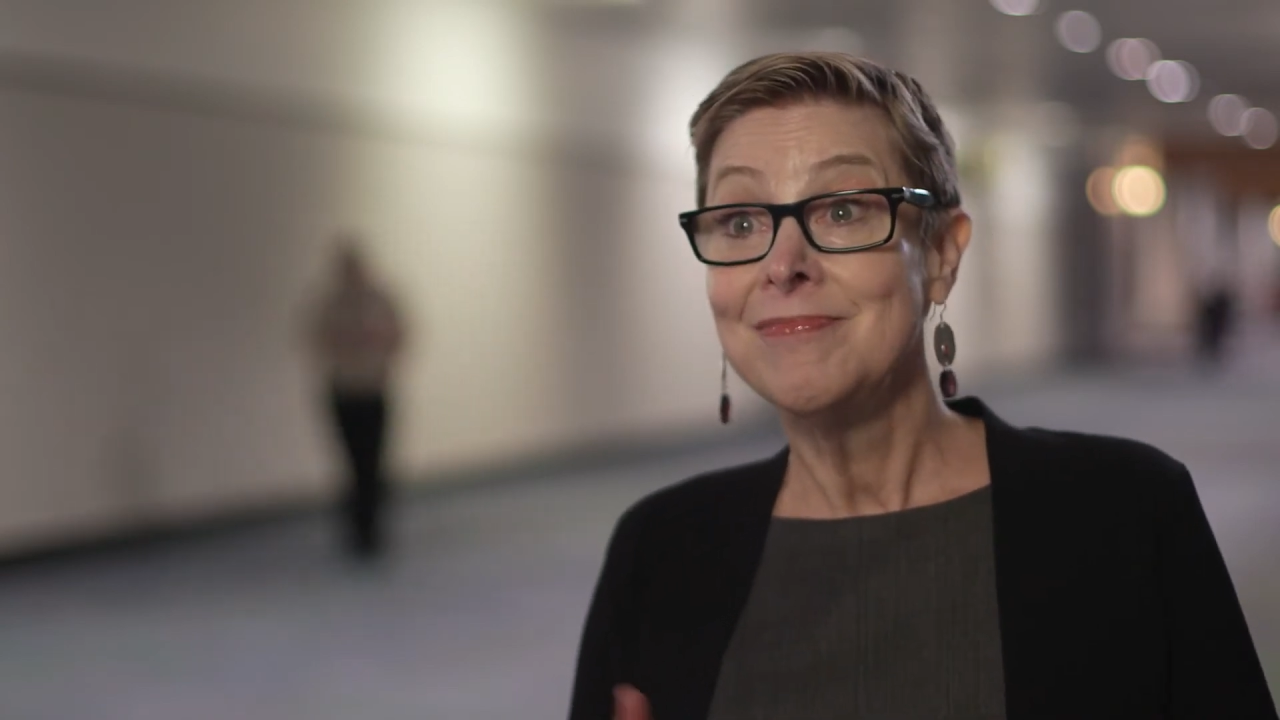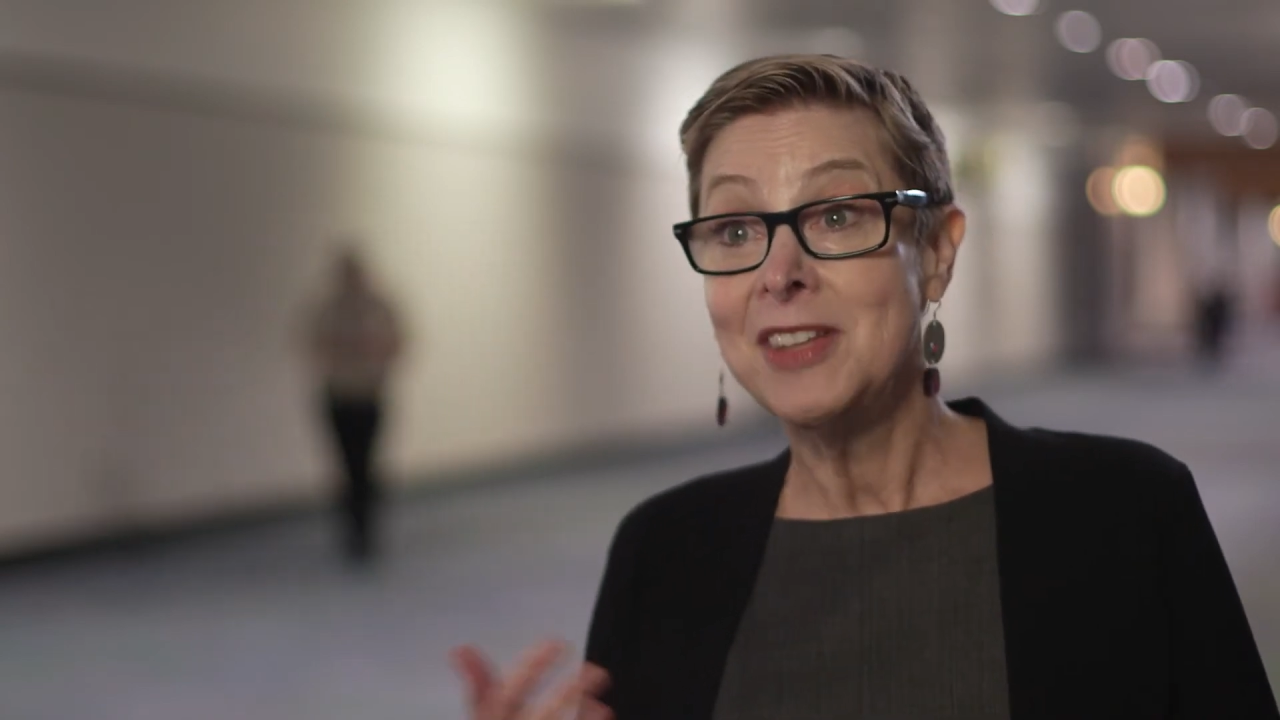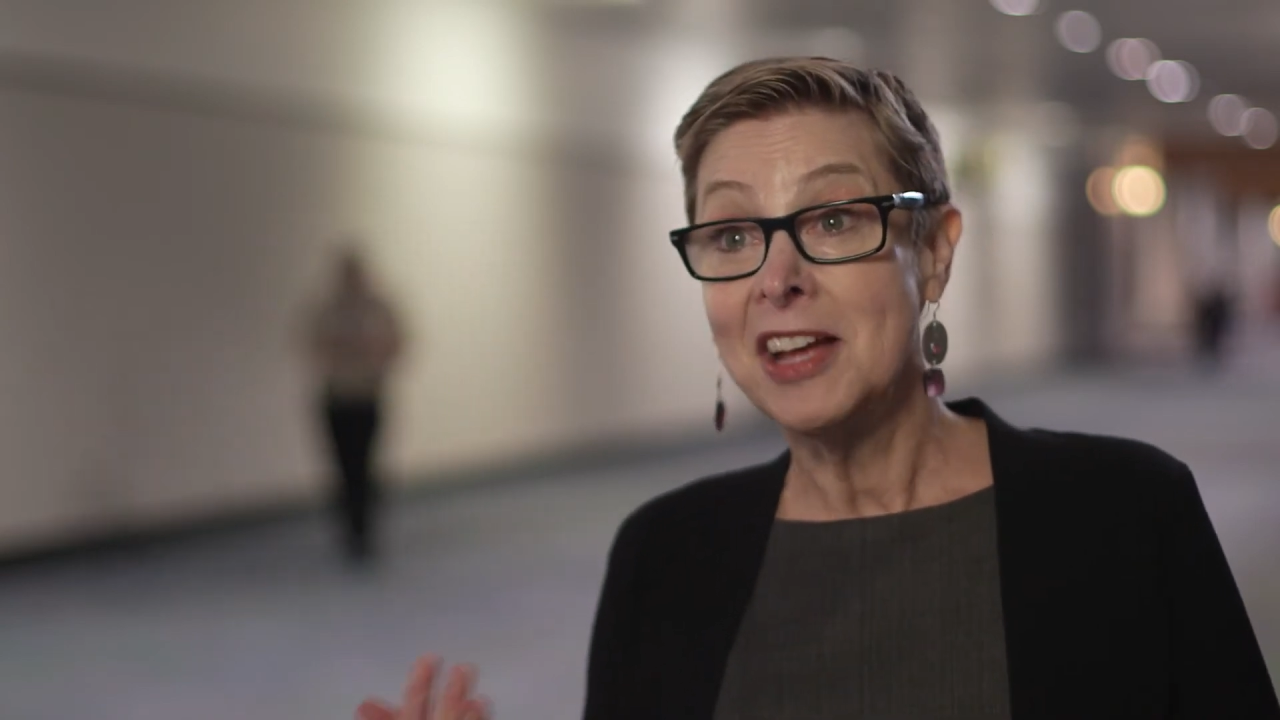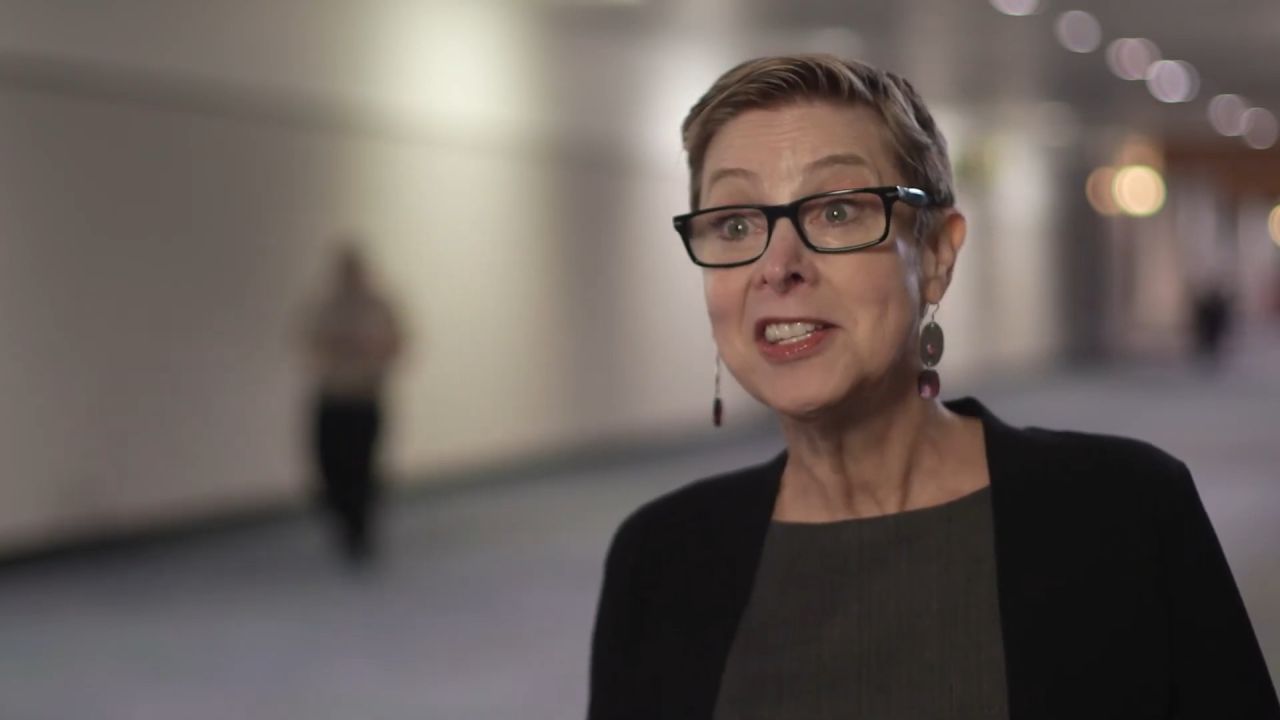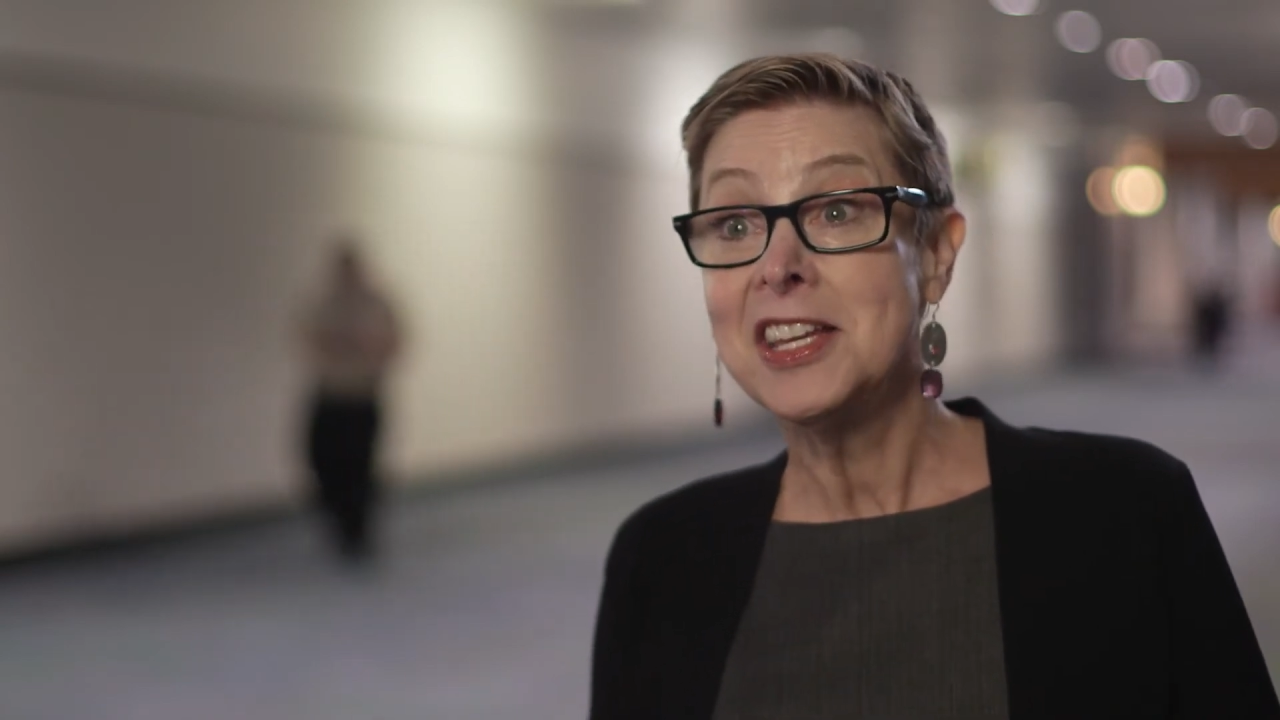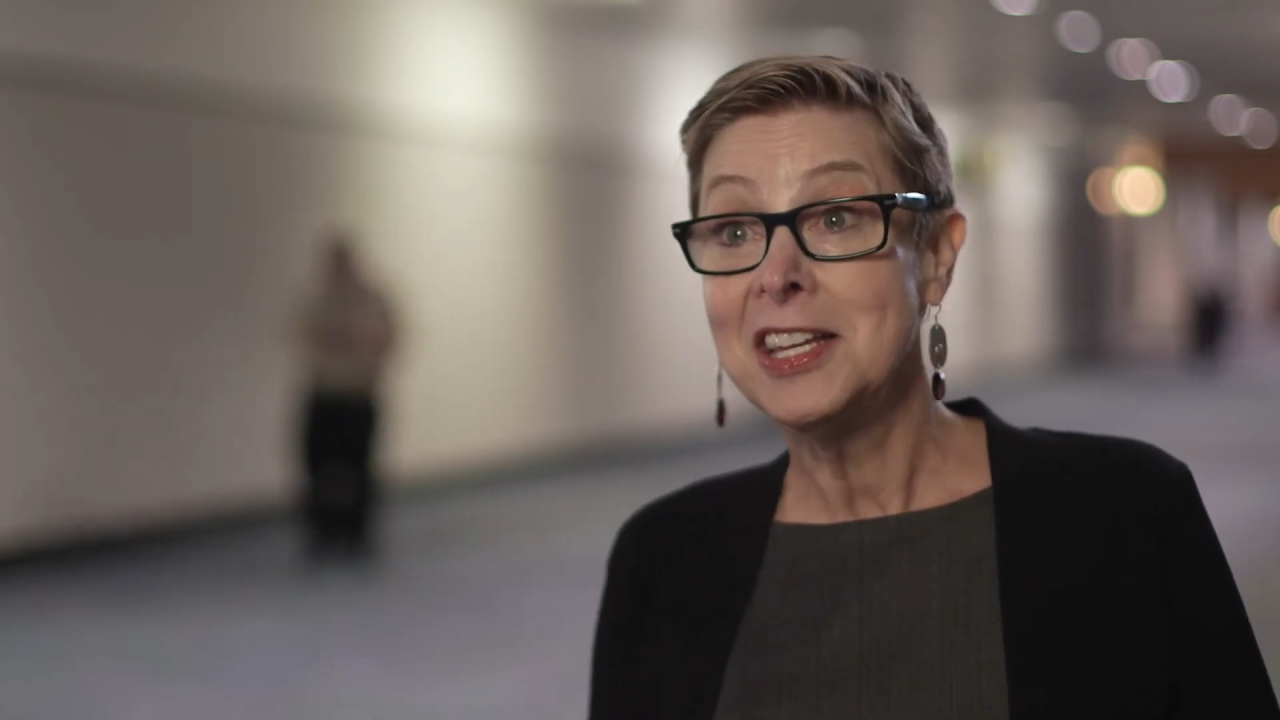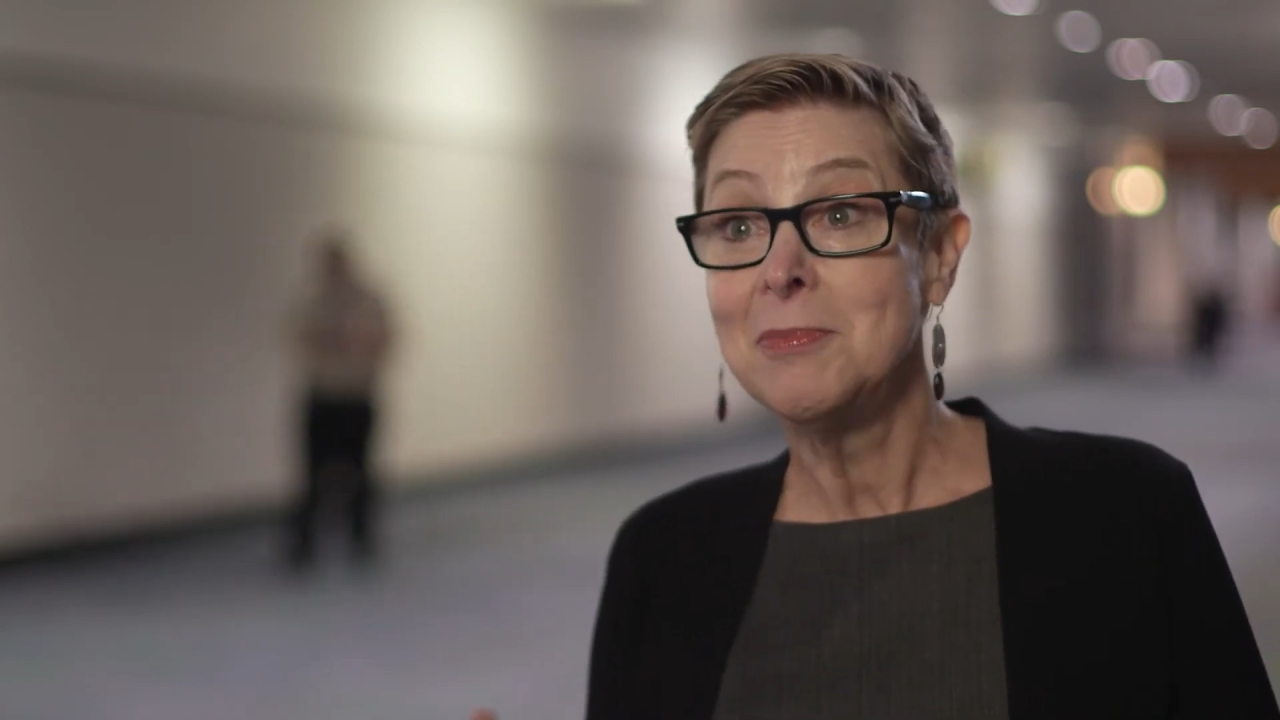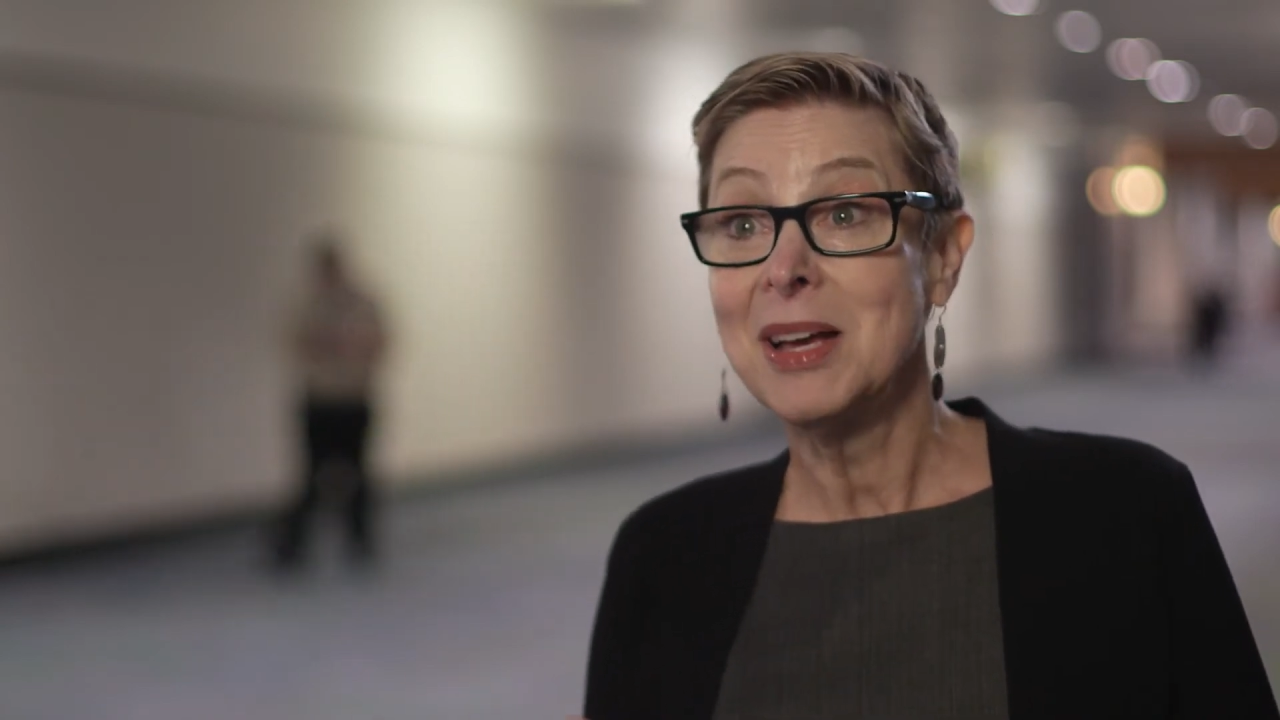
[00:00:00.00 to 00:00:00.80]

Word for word: not taking